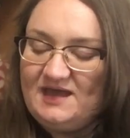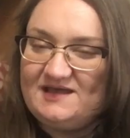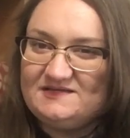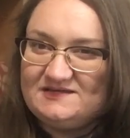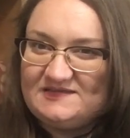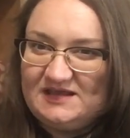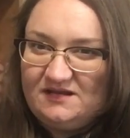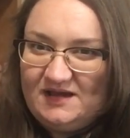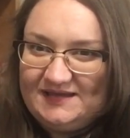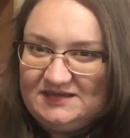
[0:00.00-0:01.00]
As I said,
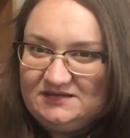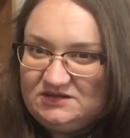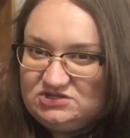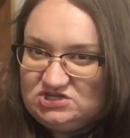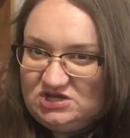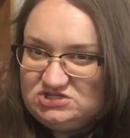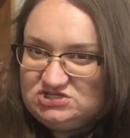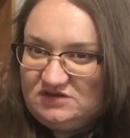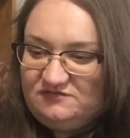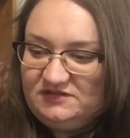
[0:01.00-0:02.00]
I can just
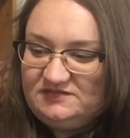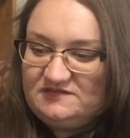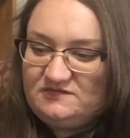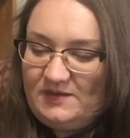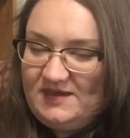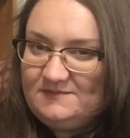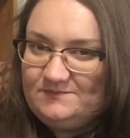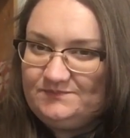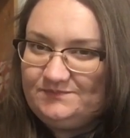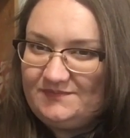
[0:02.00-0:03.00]
shuffle it this way.
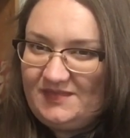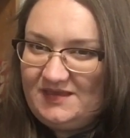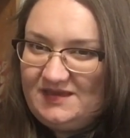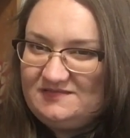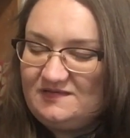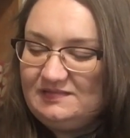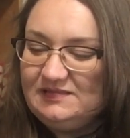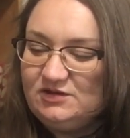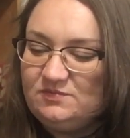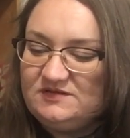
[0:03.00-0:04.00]
It's a
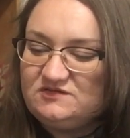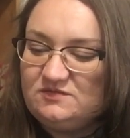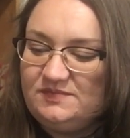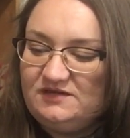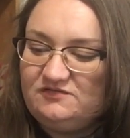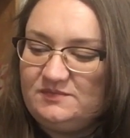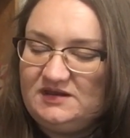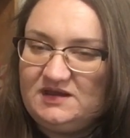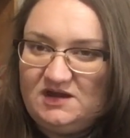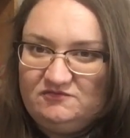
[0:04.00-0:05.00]
little bit too big for me
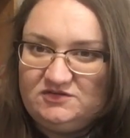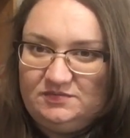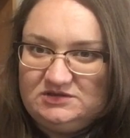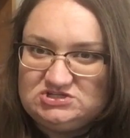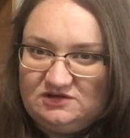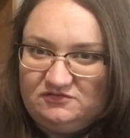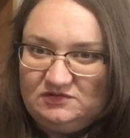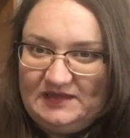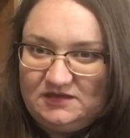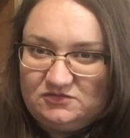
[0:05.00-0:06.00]
to comfortably shuffle
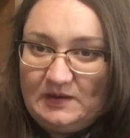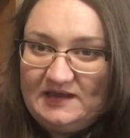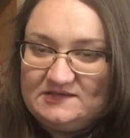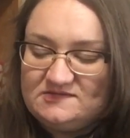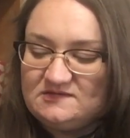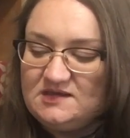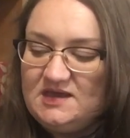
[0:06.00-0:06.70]
lengthways.